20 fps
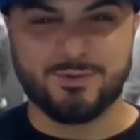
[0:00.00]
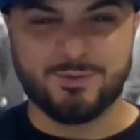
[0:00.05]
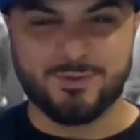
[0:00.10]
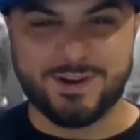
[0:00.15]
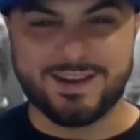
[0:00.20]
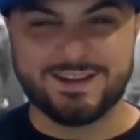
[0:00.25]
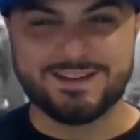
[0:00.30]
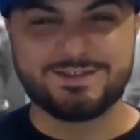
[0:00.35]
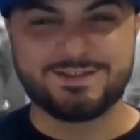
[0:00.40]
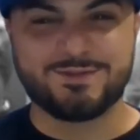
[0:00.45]

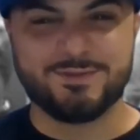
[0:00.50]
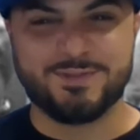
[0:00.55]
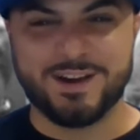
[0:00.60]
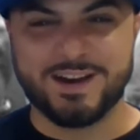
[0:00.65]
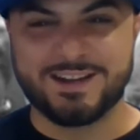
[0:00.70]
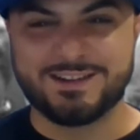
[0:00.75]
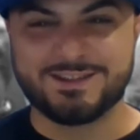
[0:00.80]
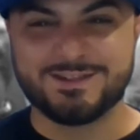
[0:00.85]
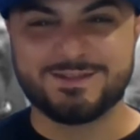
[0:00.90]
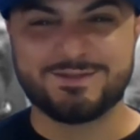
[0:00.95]
Greatest
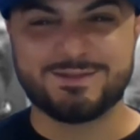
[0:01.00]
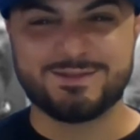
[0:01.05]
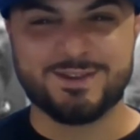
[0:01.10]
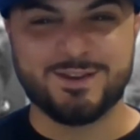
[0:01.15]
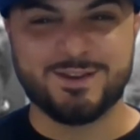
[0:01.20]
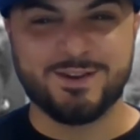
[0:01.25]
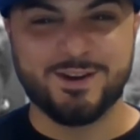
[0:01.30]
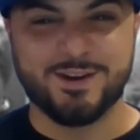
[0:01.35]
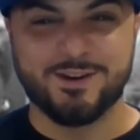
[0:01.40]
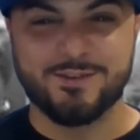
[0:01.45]
fighters
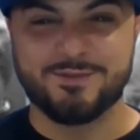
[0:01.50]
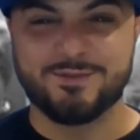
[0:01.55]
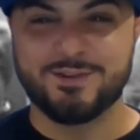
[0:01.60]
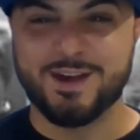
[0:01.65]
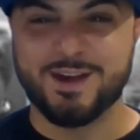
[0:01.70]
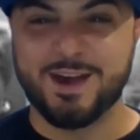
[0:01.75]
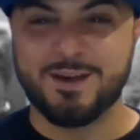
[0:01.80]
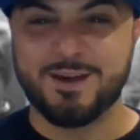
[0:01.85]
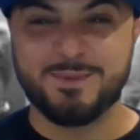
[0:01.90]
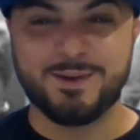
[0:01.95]

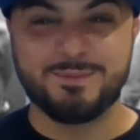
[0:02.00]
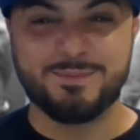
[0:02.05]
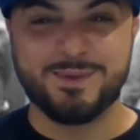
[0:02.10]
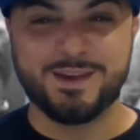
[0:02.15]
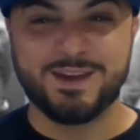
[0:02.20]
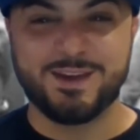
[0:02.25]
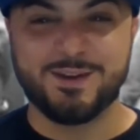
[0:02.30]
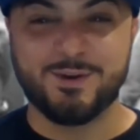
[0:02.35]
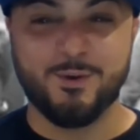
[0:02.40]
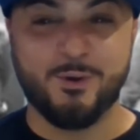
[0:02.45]

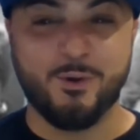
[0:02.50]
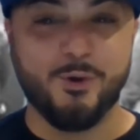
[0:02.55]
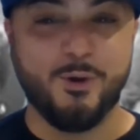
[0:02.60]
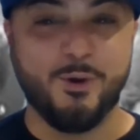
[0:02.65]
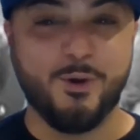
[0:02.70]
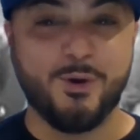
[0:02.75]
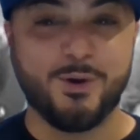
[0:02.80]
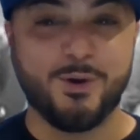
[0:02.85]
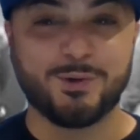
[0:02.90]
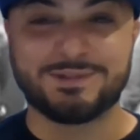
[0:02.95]
MMA
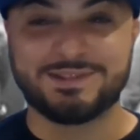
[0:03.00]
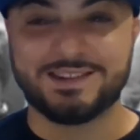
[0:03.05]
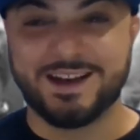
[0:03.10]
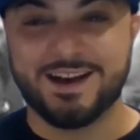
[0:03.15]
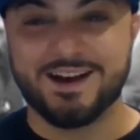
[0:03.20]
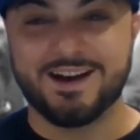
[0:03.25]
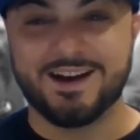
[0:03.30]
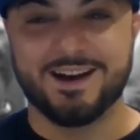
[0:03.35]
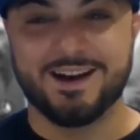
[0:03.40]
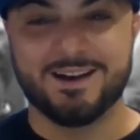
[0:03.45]
all
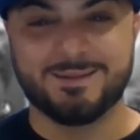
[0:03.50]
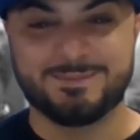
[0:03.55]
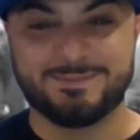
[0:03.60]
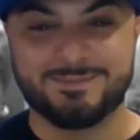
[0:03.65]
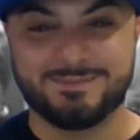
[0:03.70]
time.